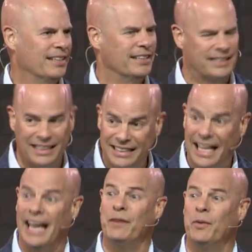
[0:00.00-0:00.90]
that
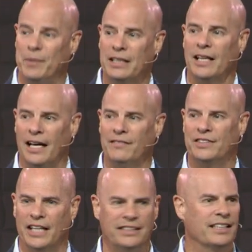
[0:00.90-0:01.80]
today will be a
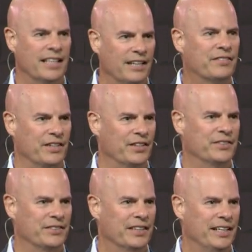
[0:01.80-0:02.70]
life changing day for
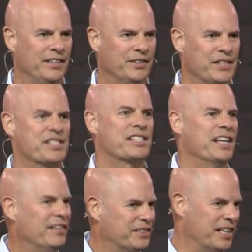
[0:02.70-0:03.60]
you and you'll
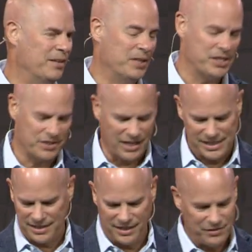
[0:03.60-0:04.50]
discover how much
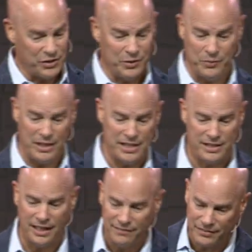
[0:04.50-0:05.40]
Christ loves you and what
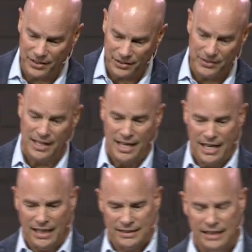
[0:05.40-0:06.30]
he's done for you.
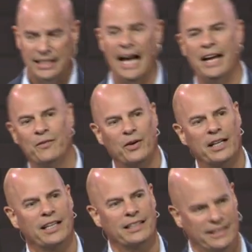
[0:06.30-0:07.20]
Today, we're going to